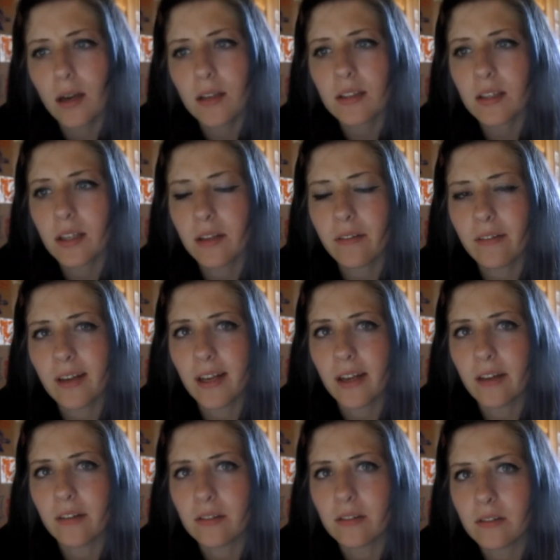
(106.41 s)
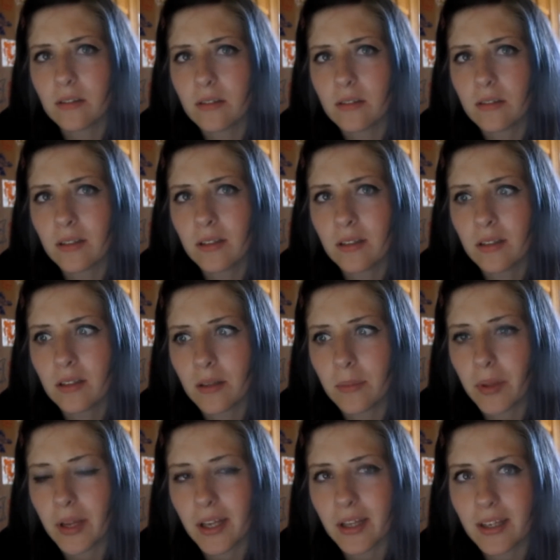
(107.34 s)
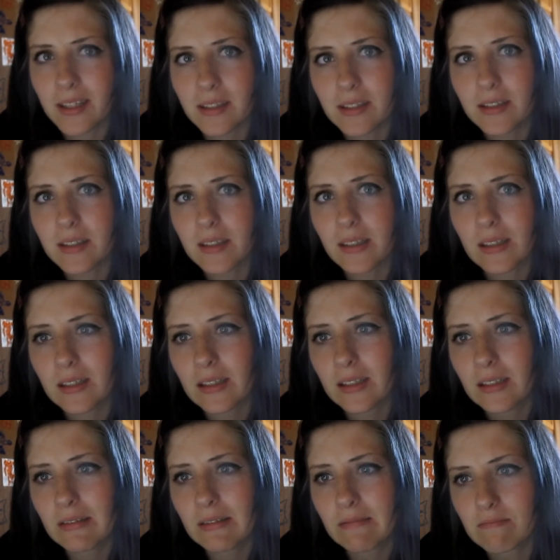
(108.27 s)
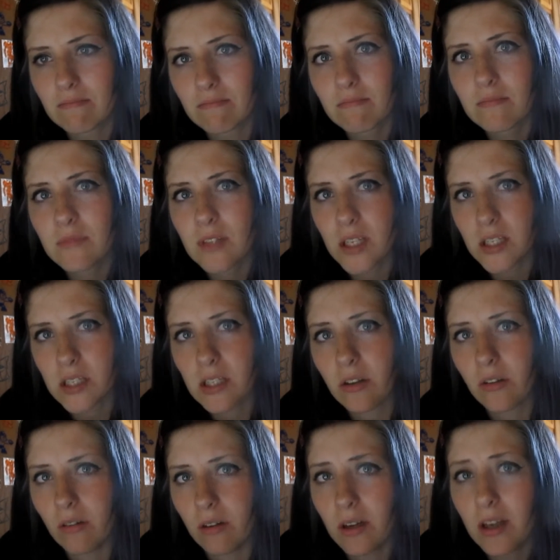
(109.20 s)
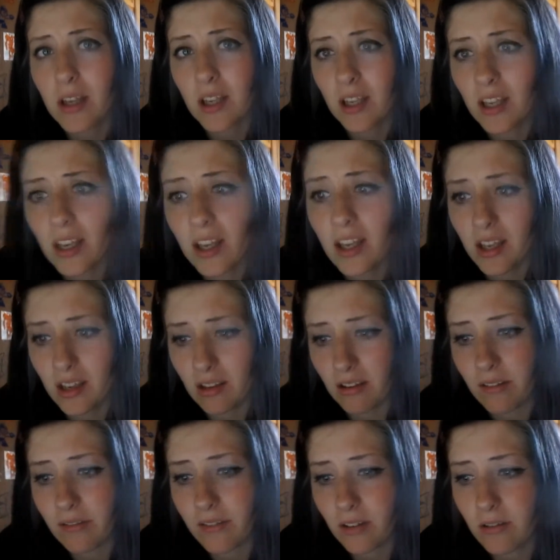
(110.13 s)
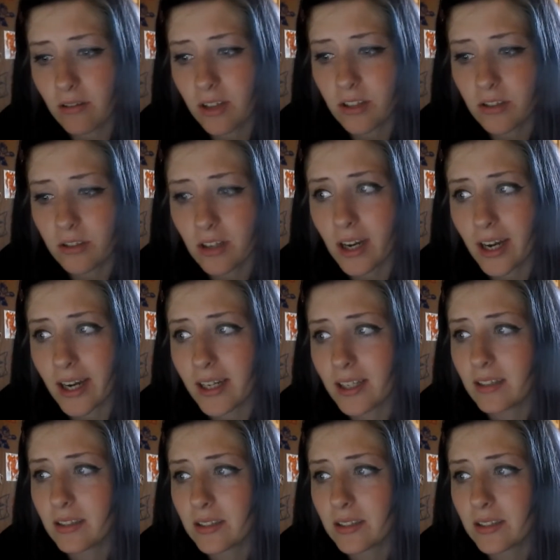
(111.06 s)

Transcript: to the videos, the playlist. So, if you want to try,